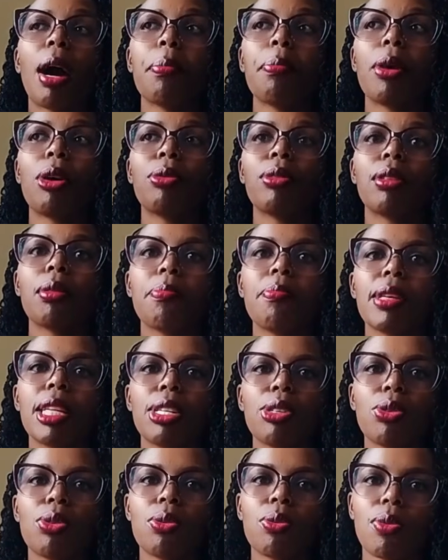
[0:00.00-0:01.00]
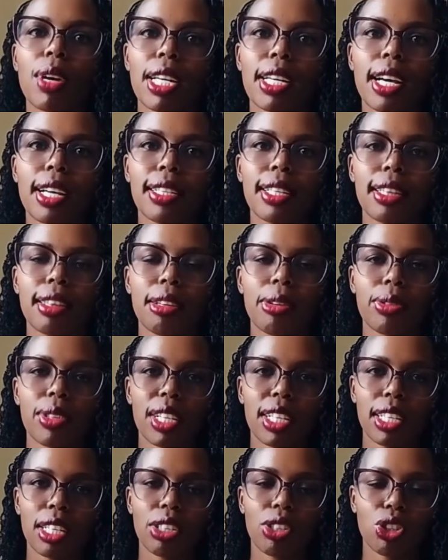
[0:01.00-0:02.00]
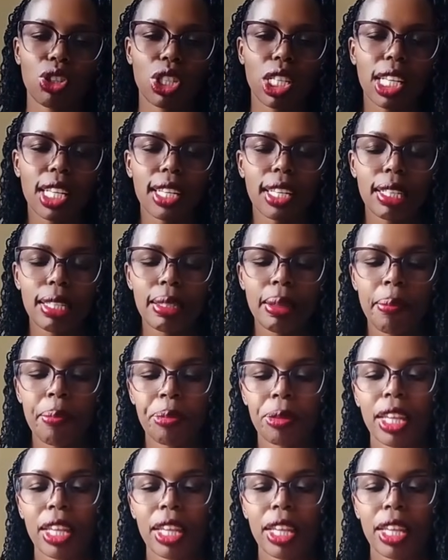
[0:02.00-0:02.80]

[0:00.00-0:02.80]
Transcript: amounts below 100,000 Kenyan shillings,